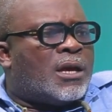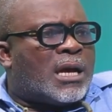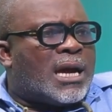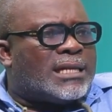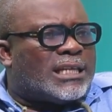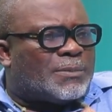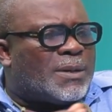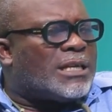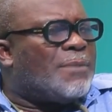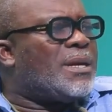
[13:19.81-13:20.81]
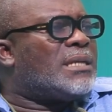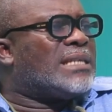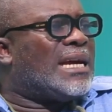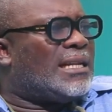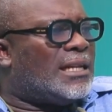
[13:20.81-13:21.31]
Current expenditure means
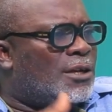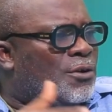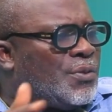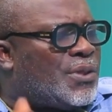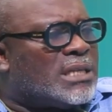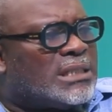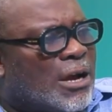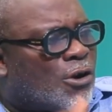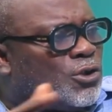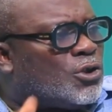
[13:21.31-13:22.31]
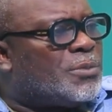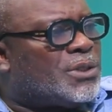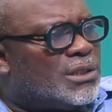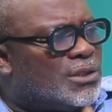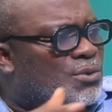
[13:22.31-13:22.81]
that, you know, things that
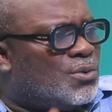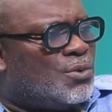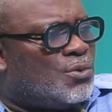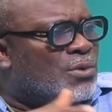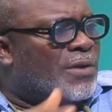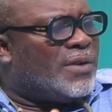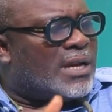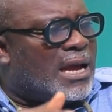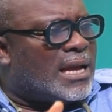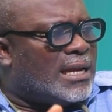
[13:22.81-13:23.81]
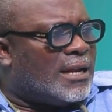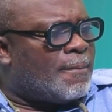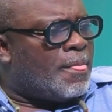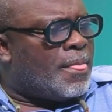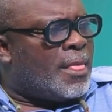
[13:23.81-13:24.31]
consumption you, you do every now and then.
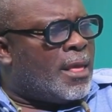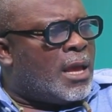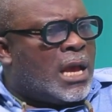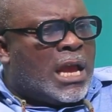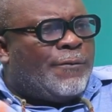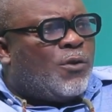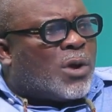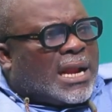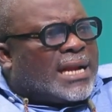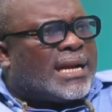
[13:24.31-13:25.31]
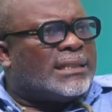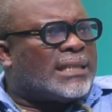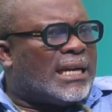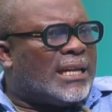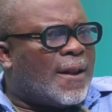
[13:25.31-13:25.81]
Mm-hmm. If you look at it
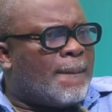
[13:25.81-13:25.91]
critically,